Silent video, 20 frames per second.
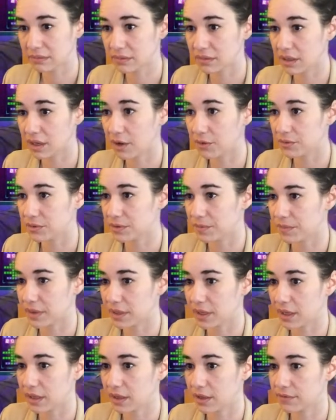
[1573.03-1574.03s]
not something
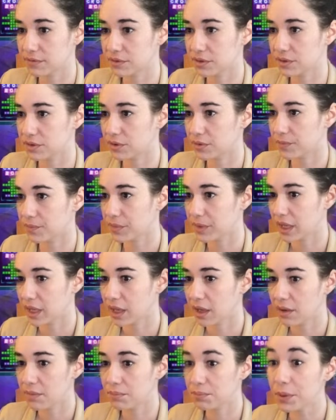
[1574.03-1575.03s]
I love to do.
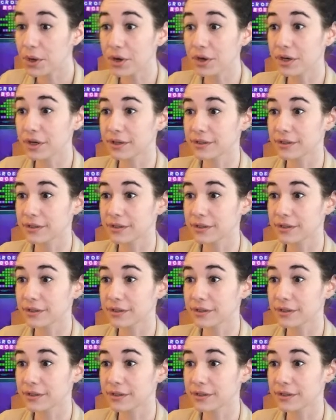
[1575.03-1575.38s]
Book.